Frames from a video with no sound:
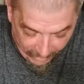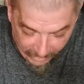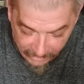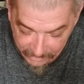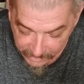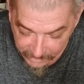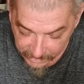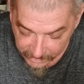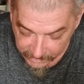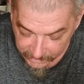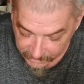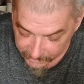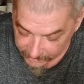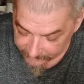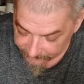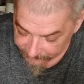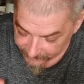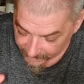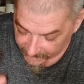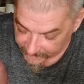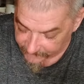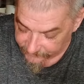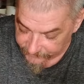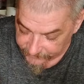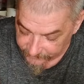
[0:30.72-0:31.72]

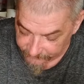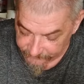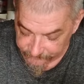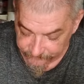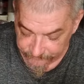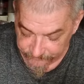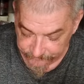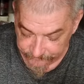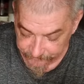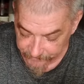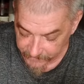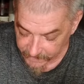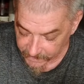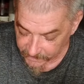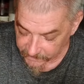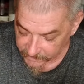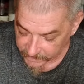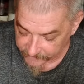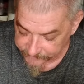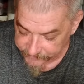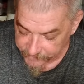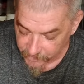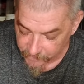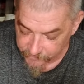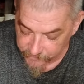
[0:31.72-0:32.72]
I have some
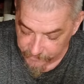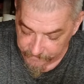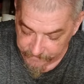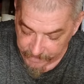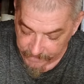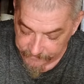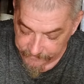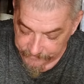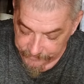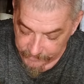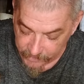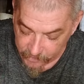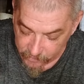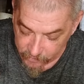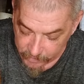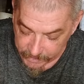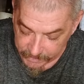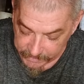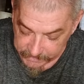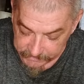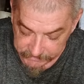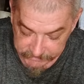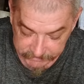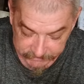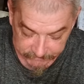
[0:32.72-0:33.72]
leftover buffalo
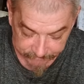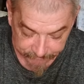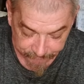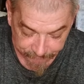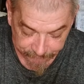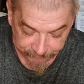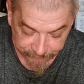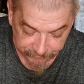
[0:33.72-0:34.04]
wings,